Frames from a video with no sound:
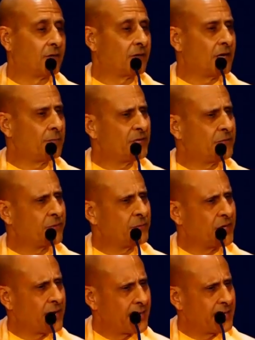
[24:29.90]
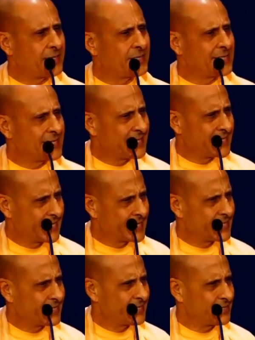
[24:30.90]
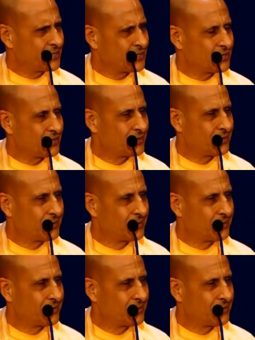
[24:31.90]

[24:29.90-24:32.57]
Now, coming from the 1960s,